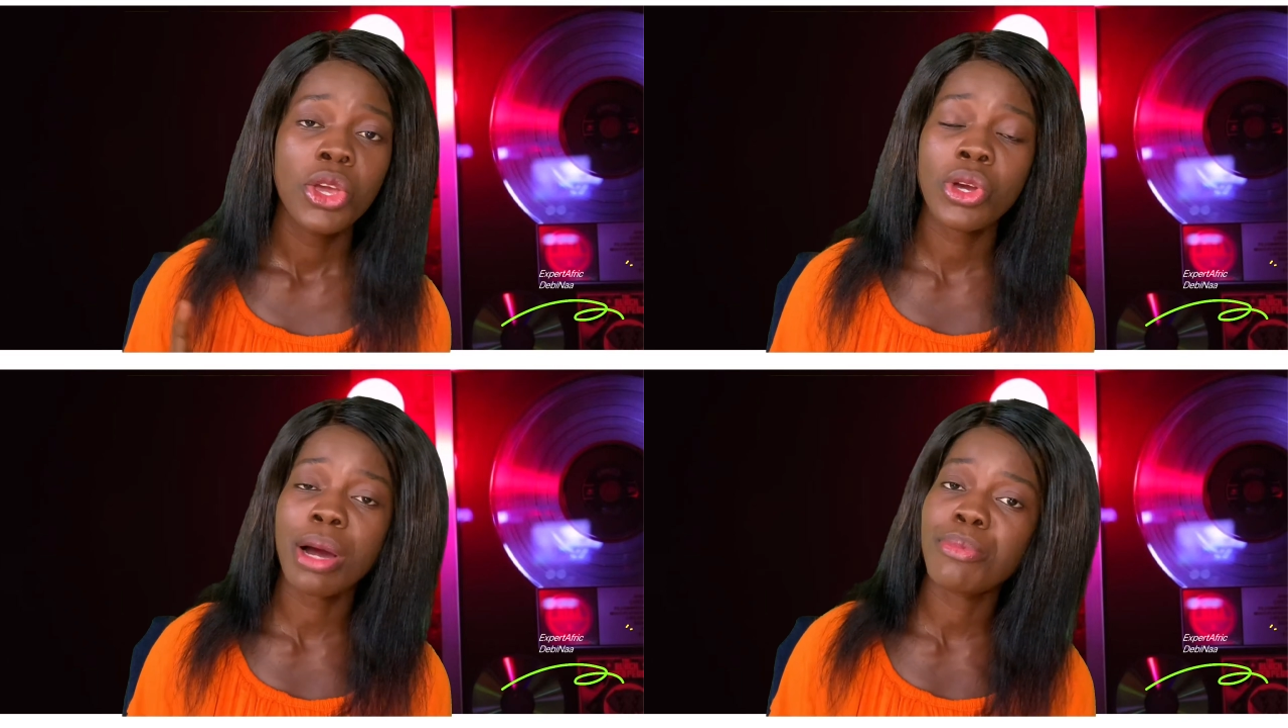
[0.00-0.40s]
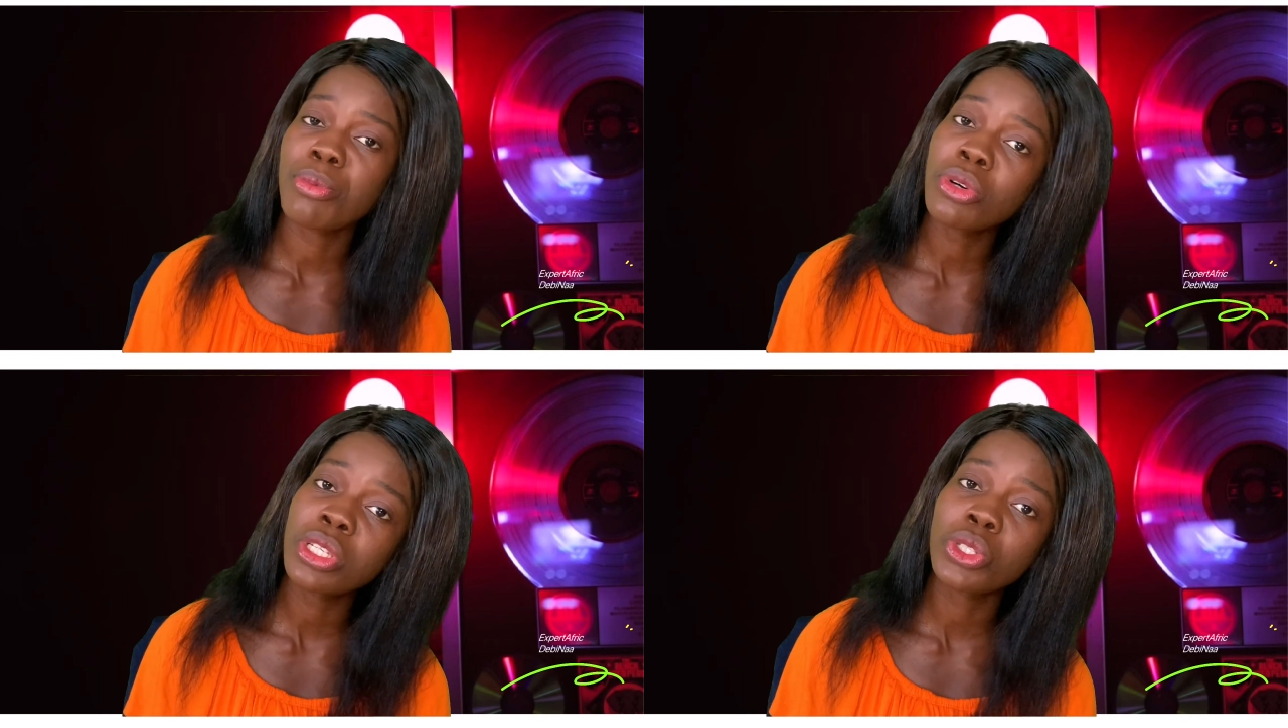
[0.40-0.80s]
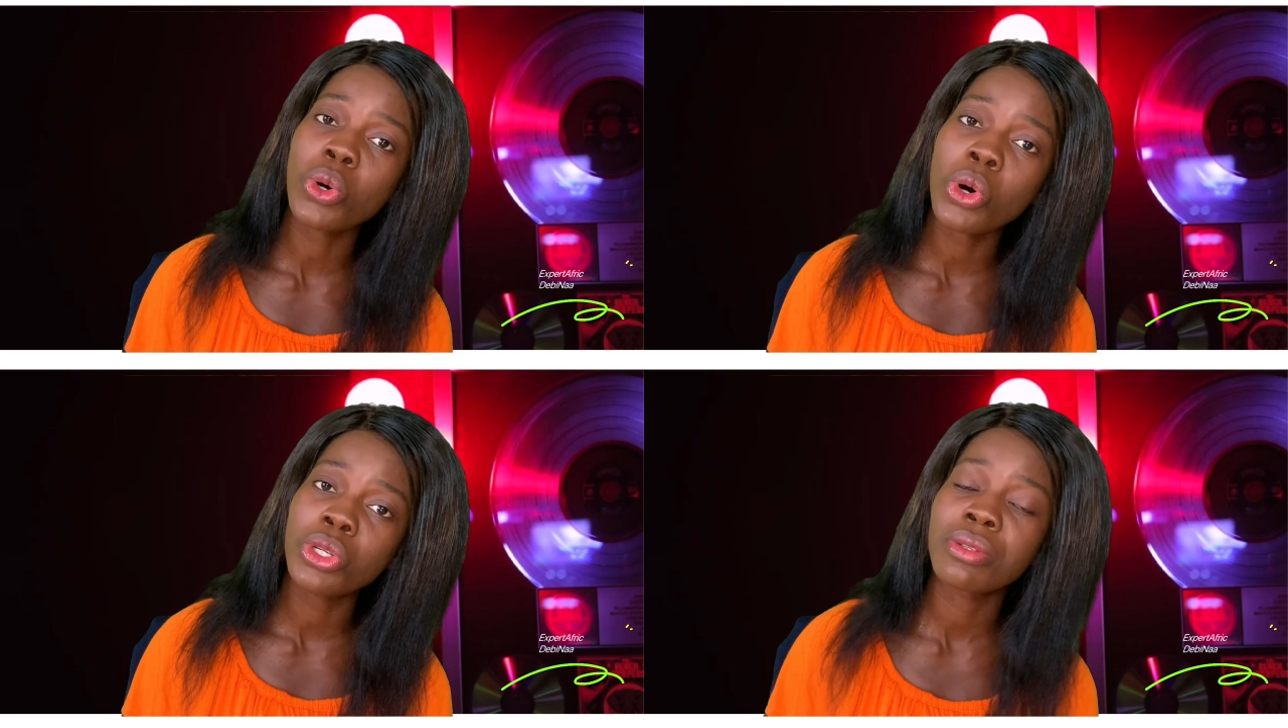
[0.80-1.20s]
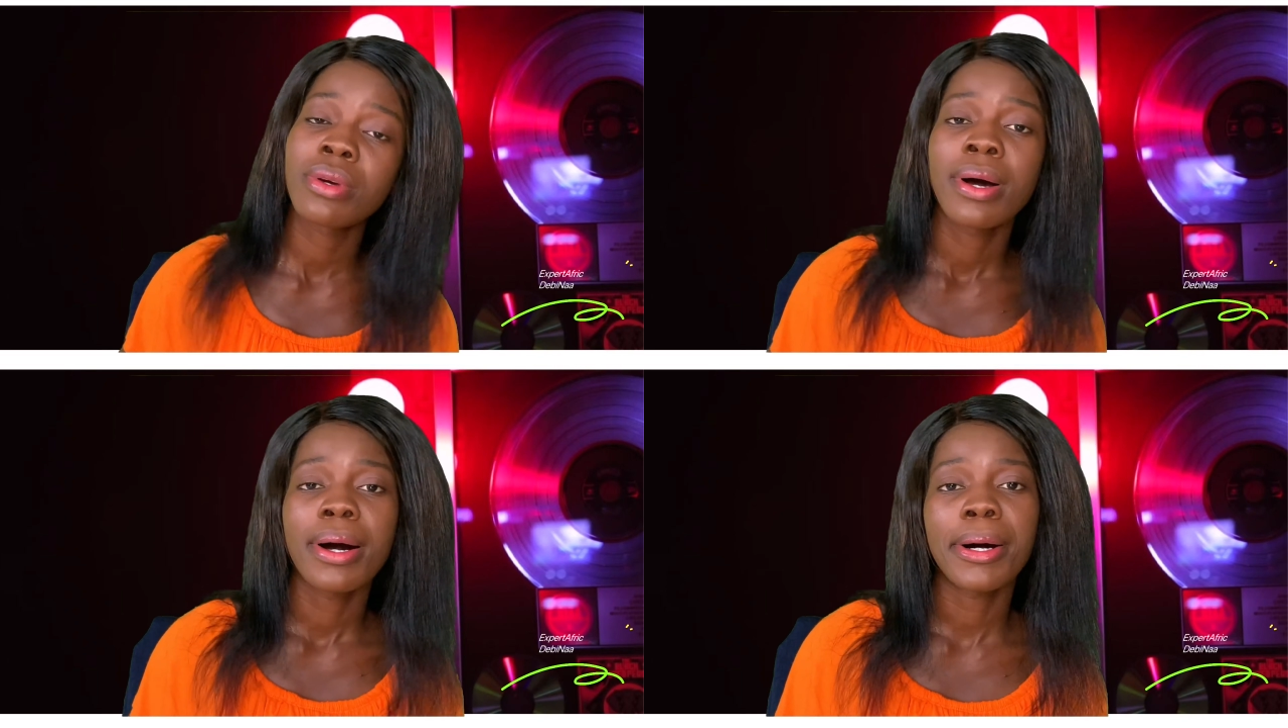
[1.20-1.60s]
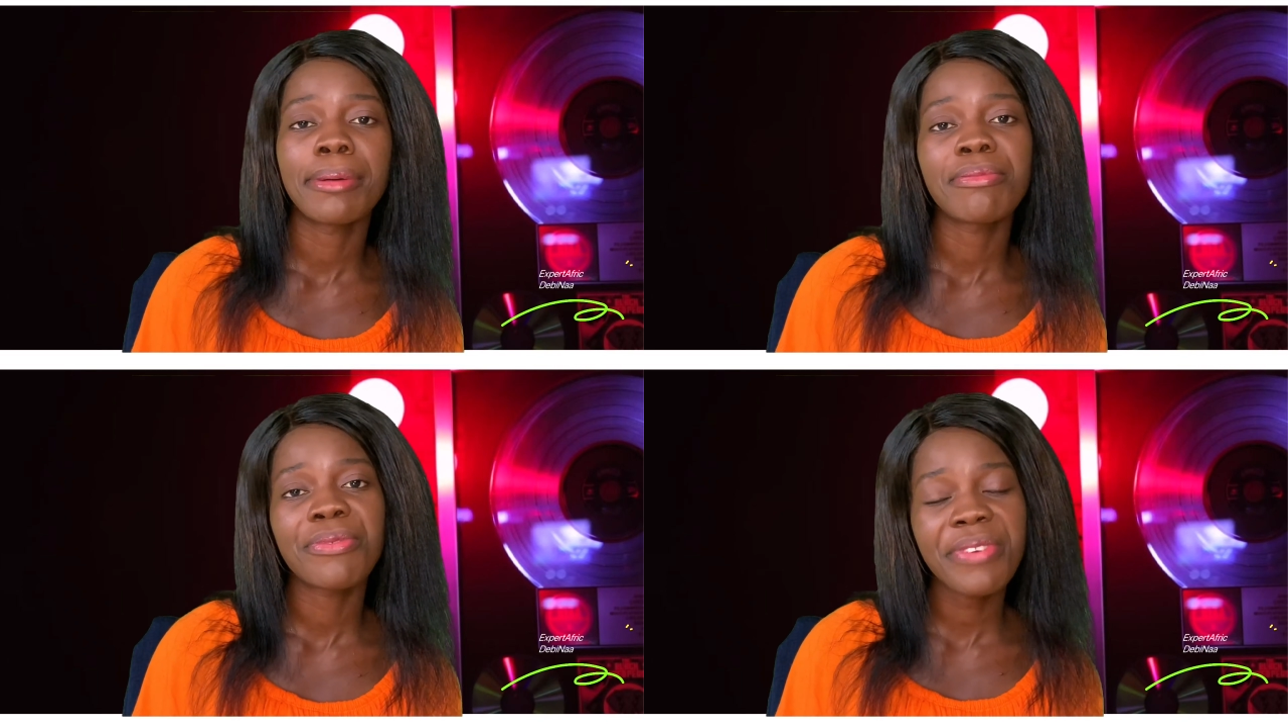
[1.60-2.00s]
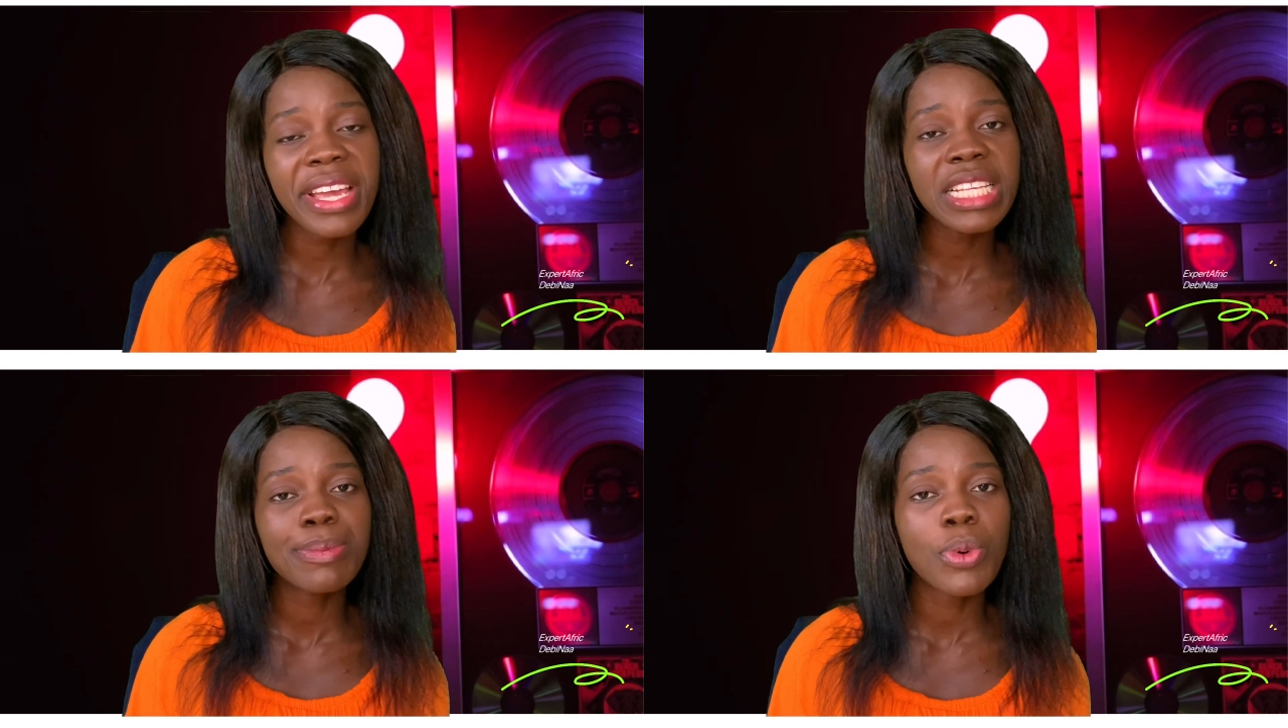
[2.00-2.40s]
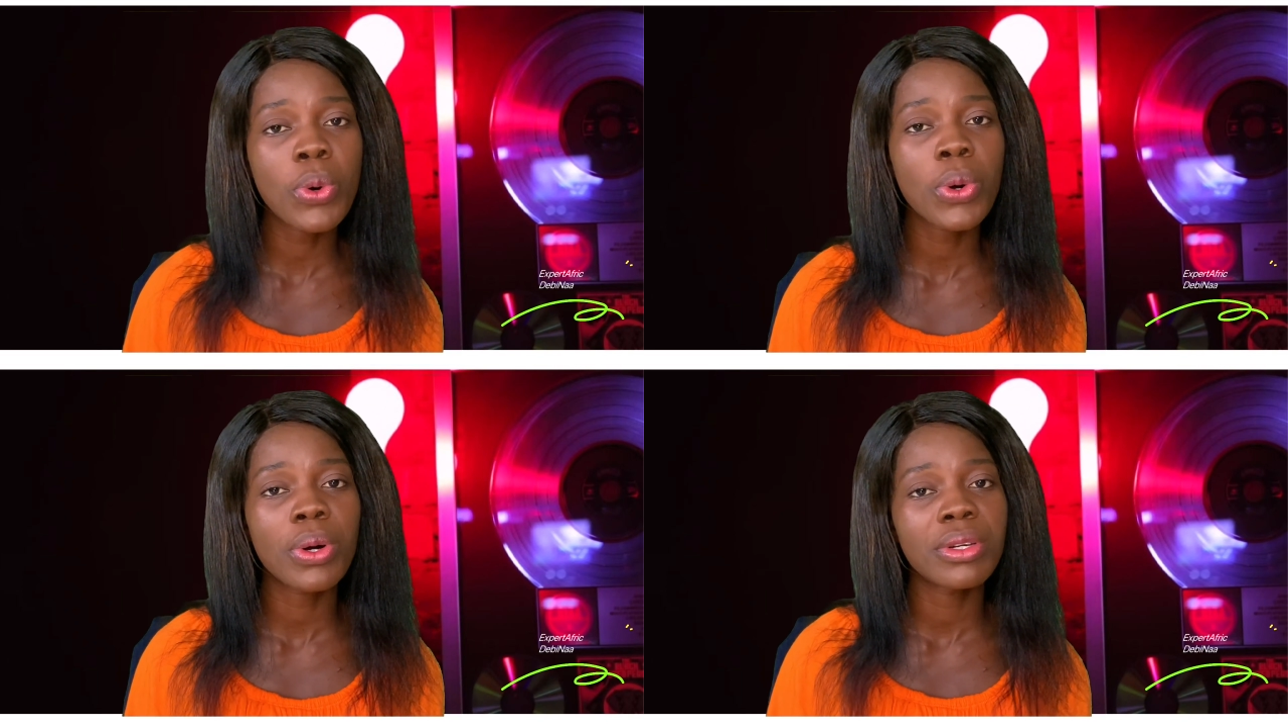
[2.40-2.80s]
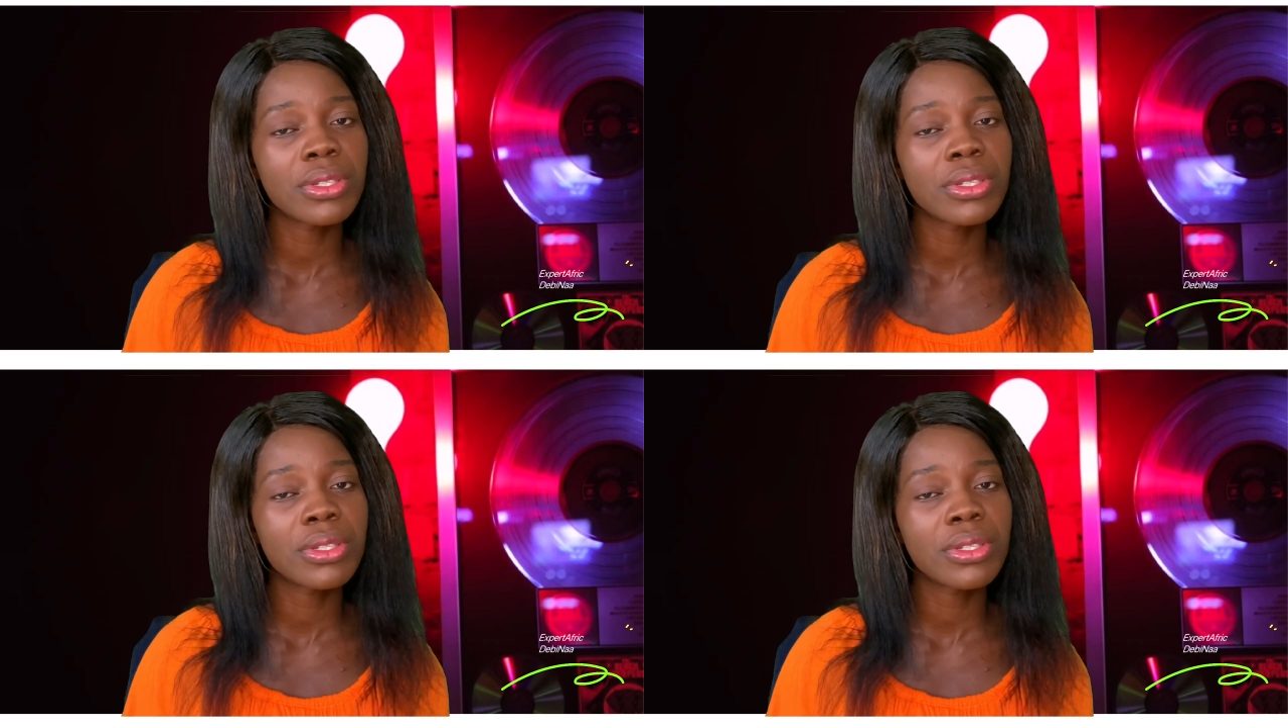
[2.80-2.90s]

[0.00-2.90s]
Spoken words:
You can promote it on Facebook,